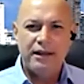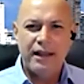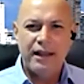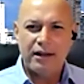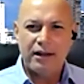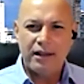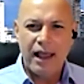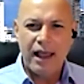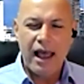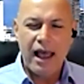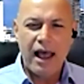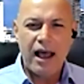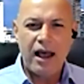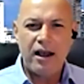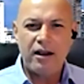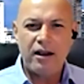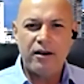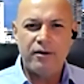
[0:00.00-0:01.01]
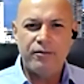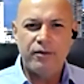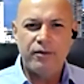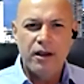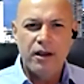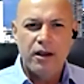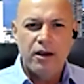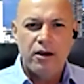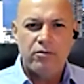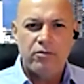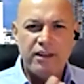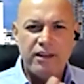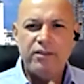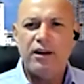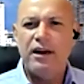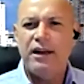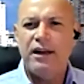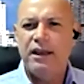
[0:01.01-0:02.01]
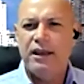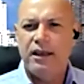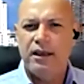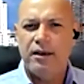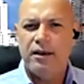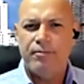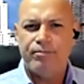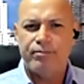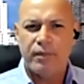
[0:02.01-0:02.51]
that have recently